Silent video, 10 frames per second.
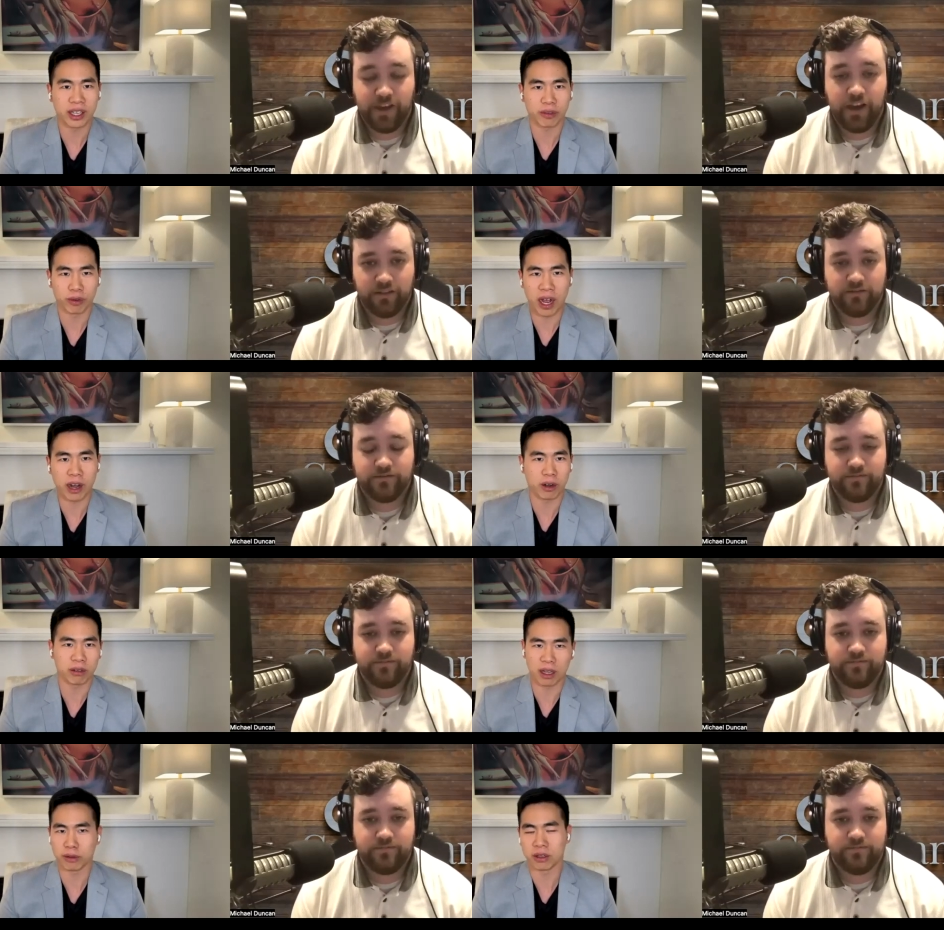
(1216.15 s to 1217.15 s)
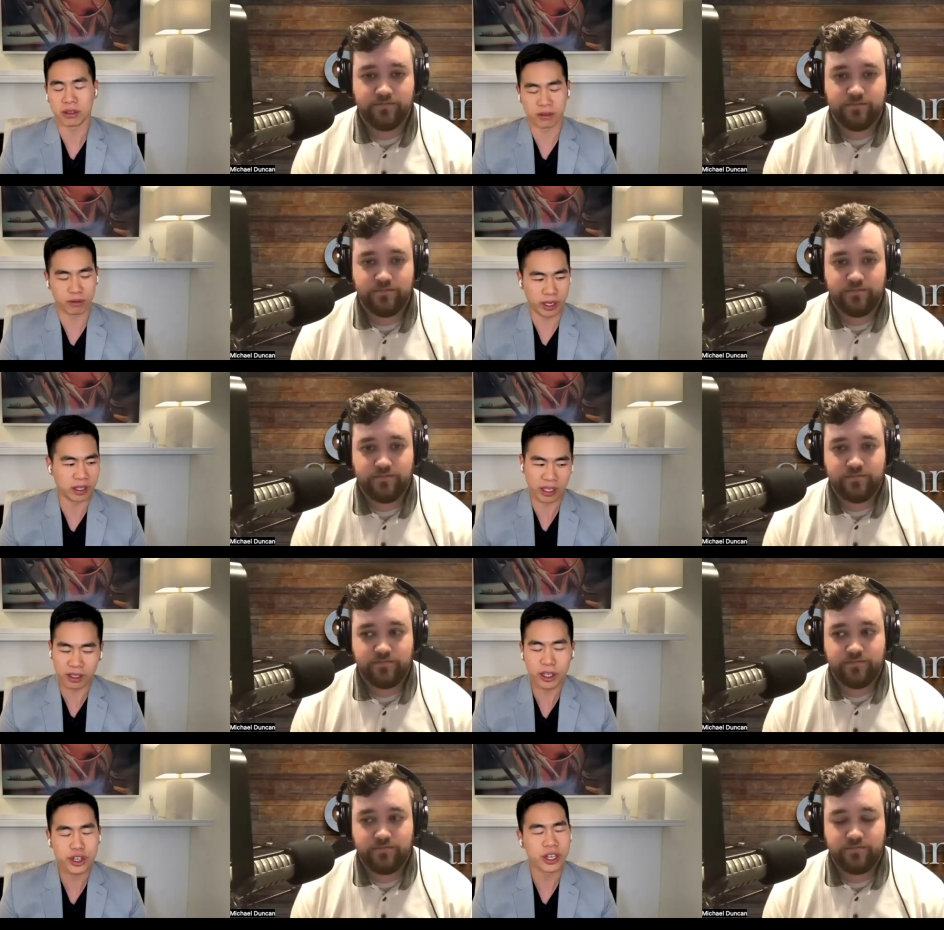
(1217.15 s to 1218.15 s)
Speaker 1: yeah. higher level written
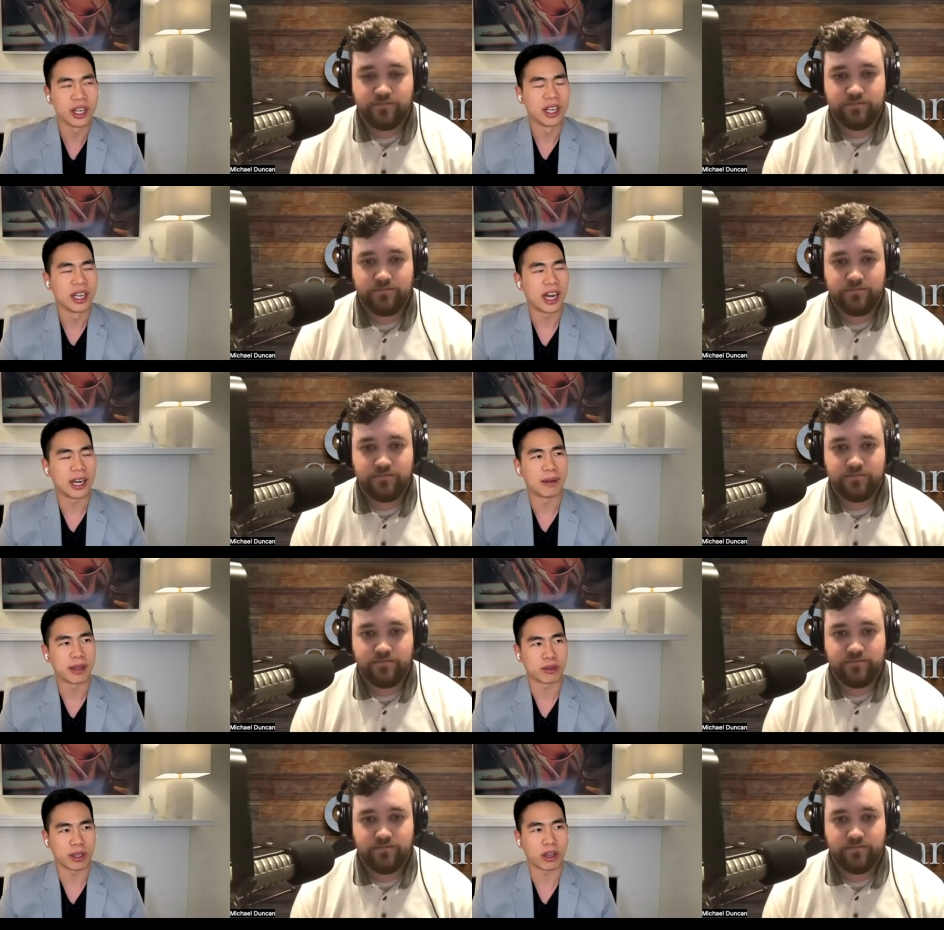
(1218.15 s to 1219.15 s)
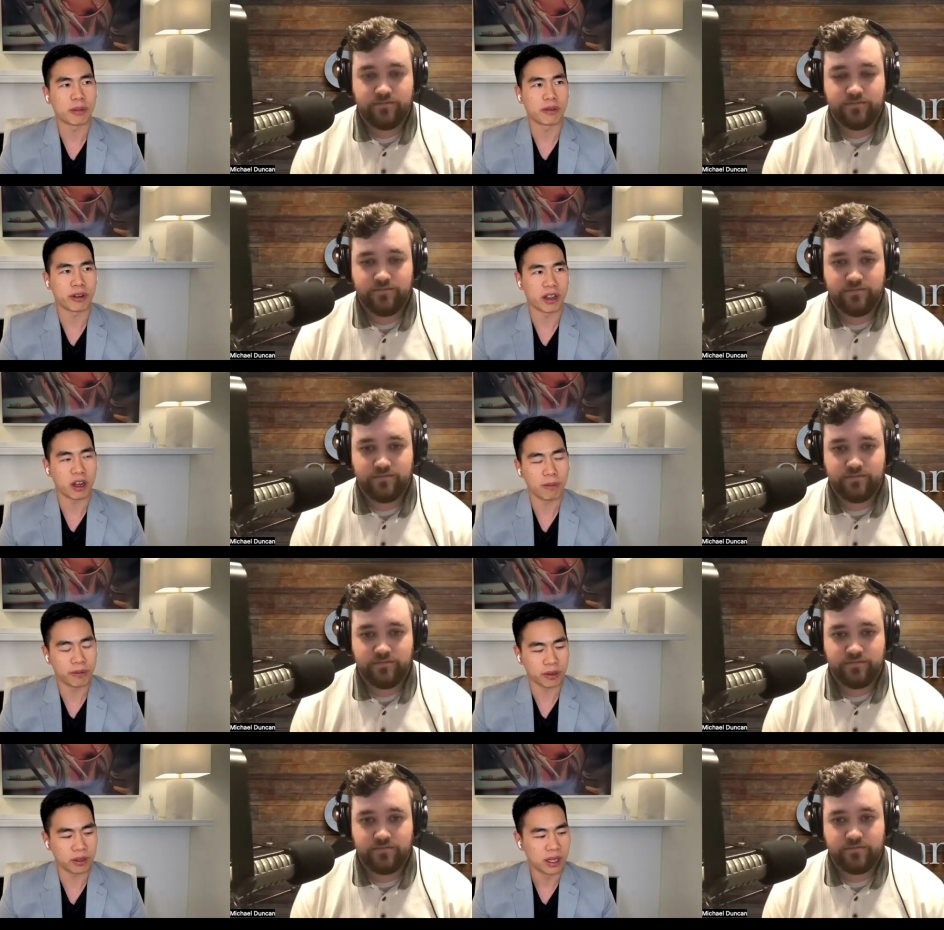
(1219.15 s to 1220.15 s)
English, um, and so I thought it'd be very
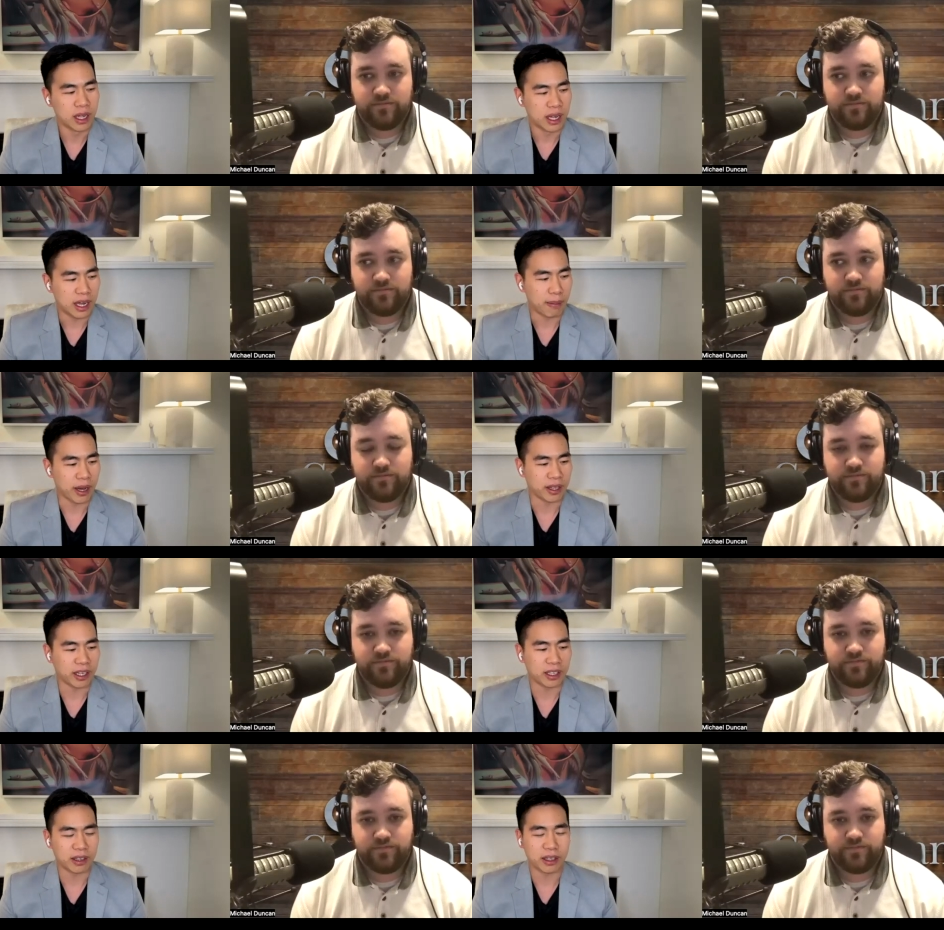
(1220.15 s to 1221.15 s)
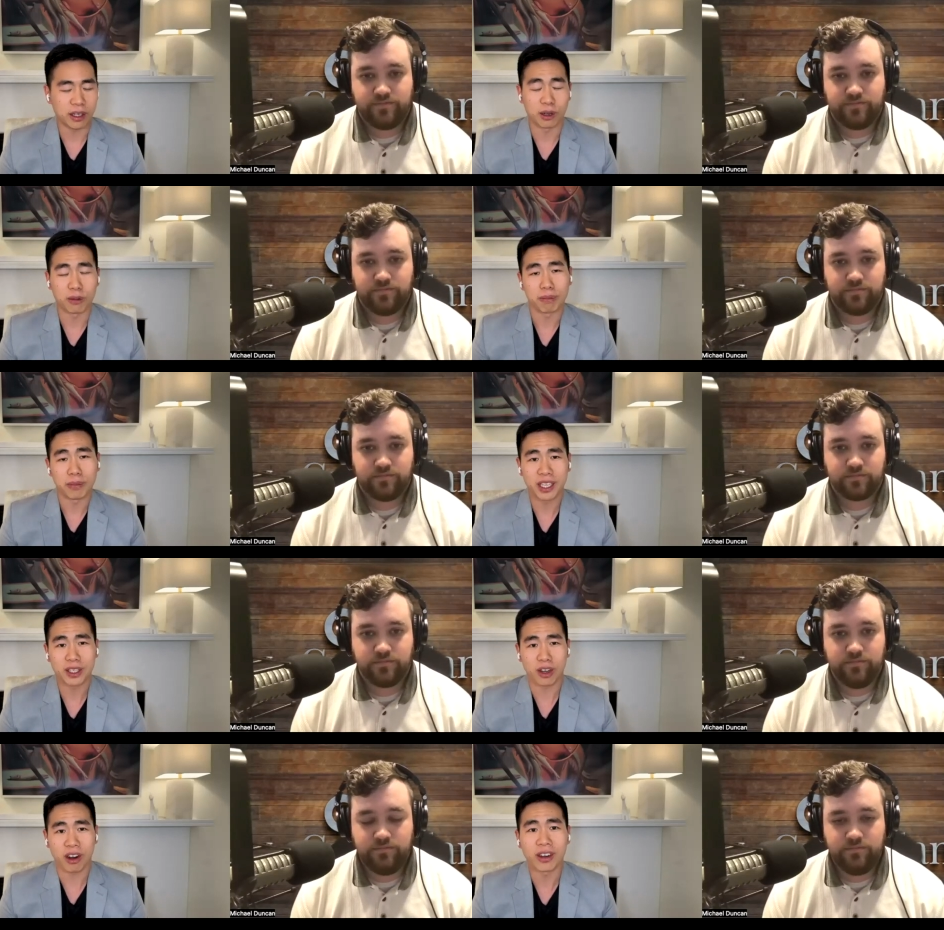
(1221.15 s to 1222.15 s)
helpful. Uh, but I think you know, media
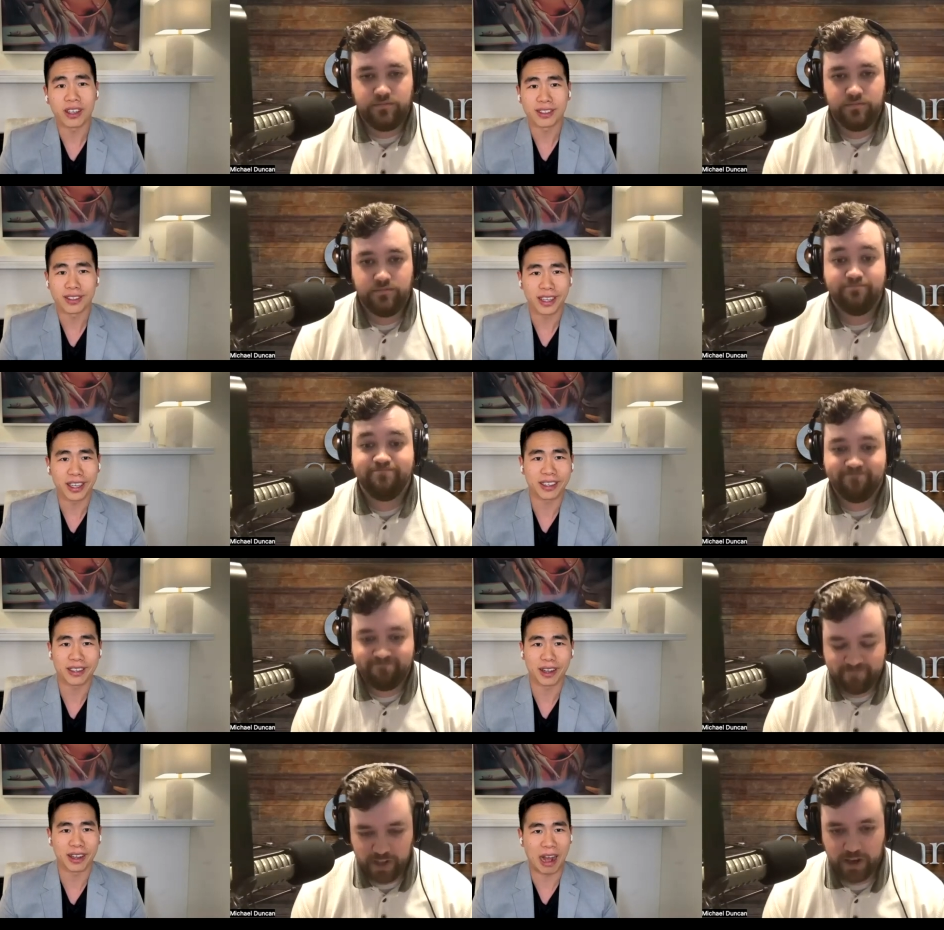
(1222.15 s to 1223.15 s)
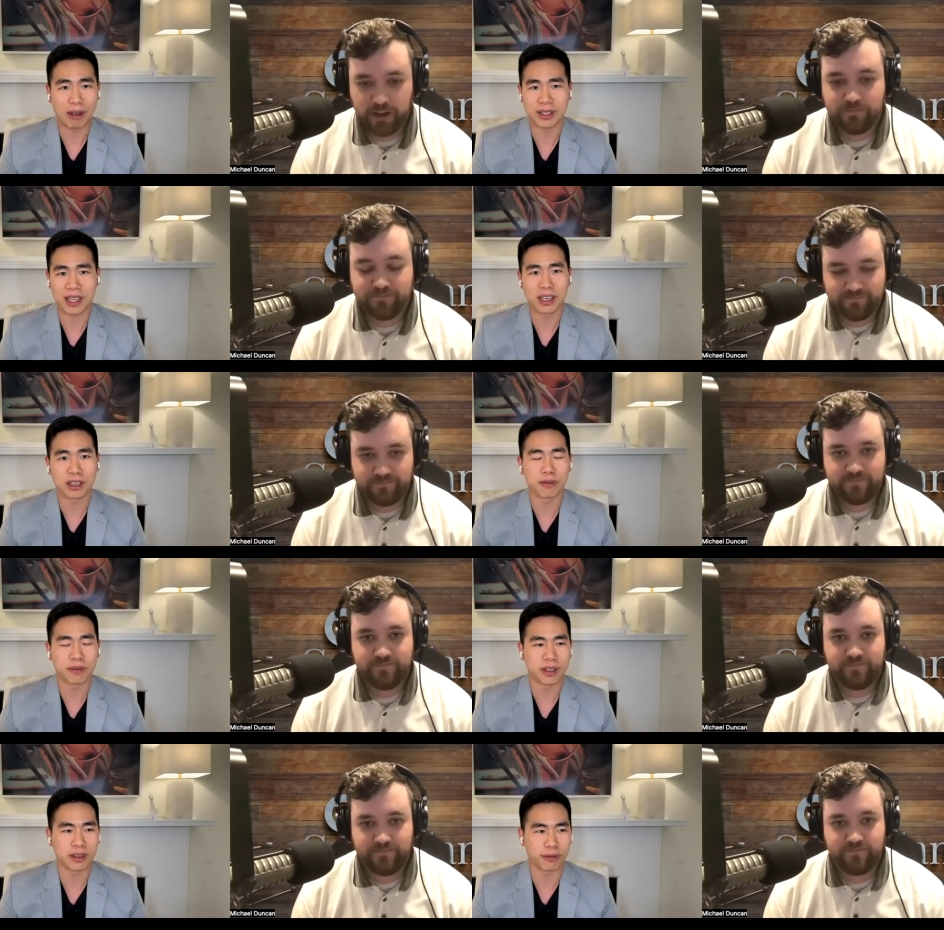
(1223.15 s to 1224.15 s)
is hard. Like uh, yeah. outside of
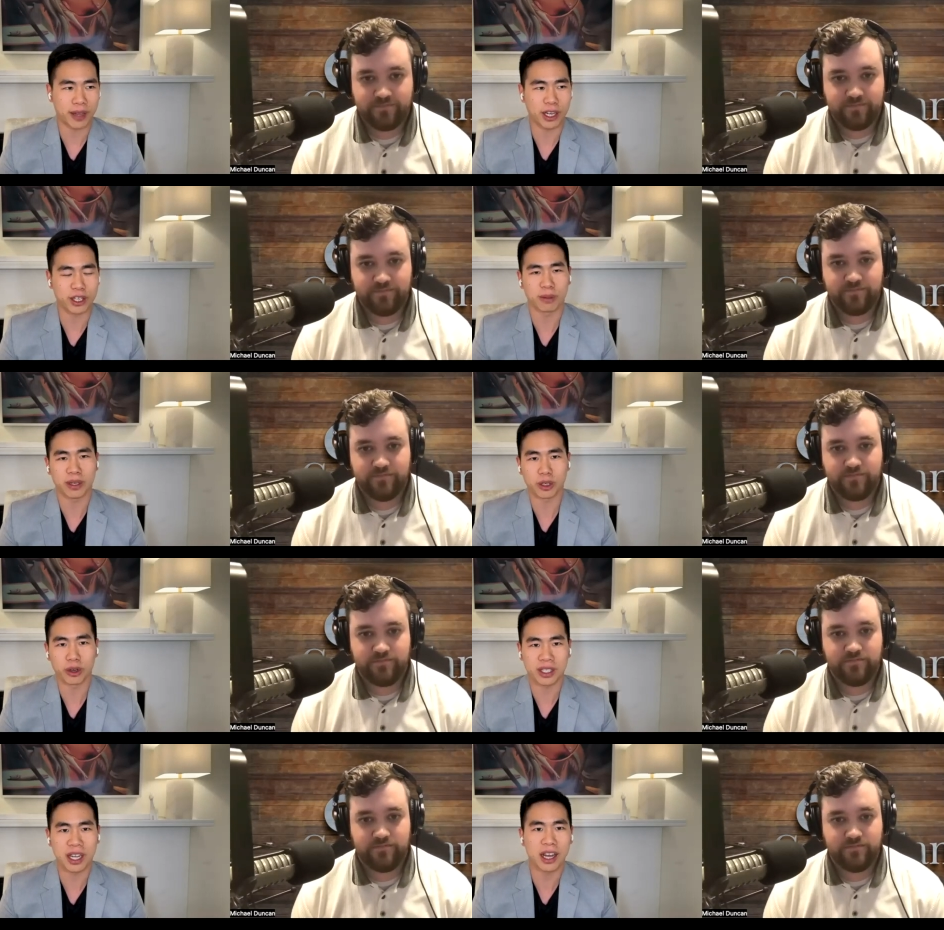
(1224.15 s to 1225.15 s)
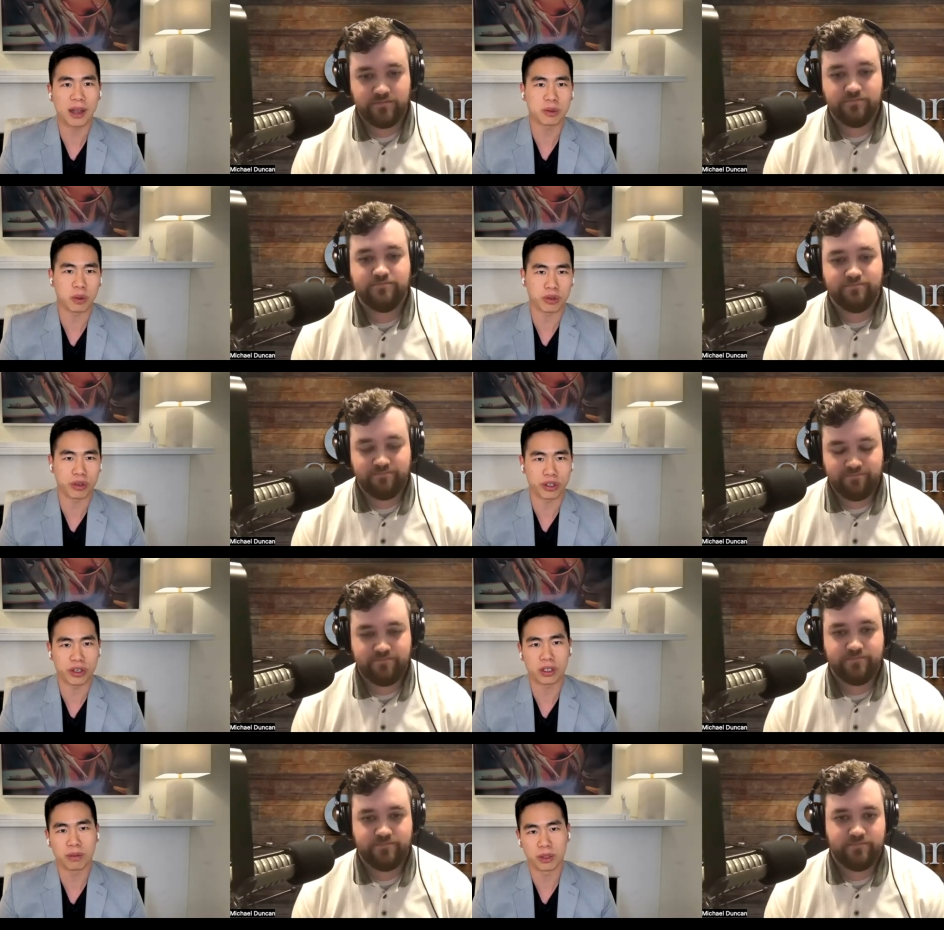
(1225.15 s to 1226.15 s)
the flagship, like New York Times, Wall Street
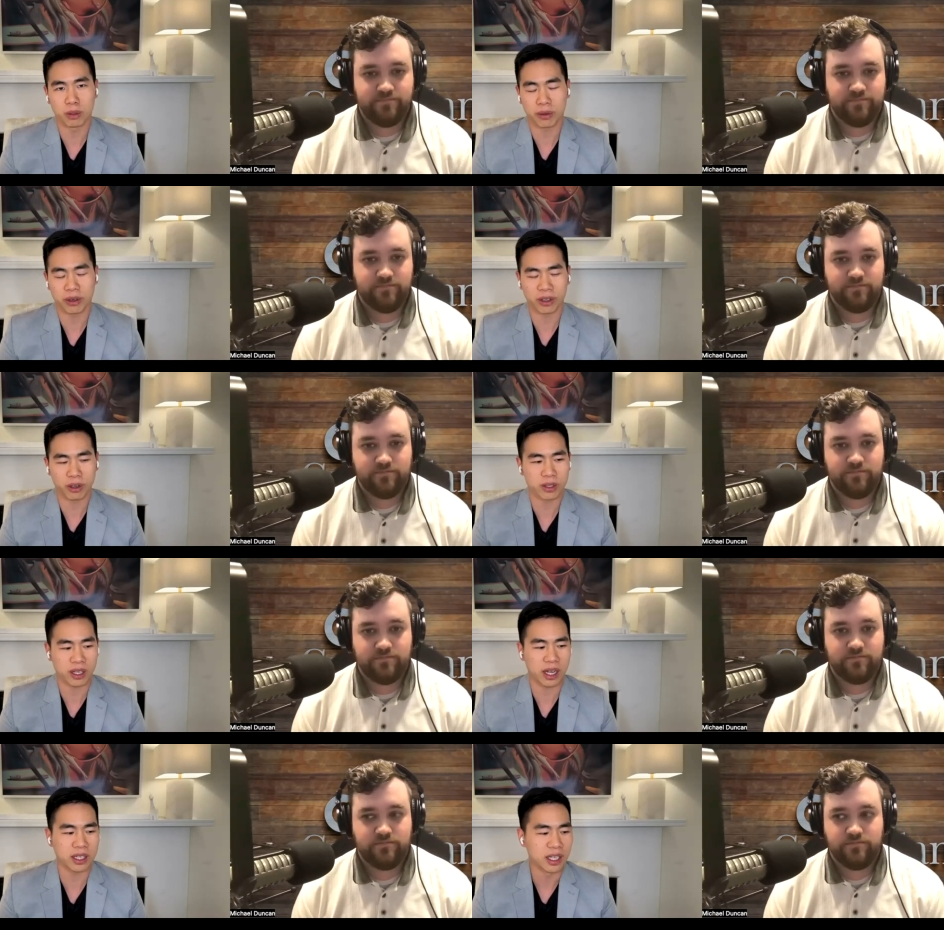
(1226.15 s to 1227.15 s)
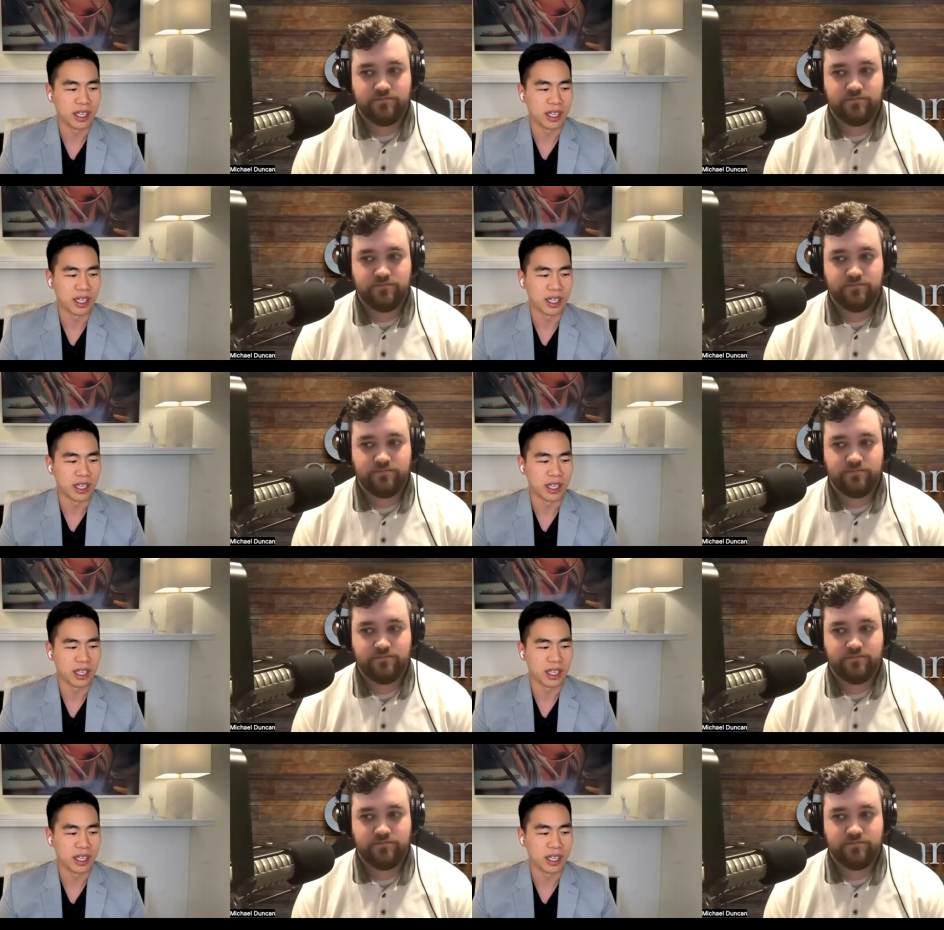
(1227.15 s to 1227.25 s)
Journal, Bloomberg, those guys,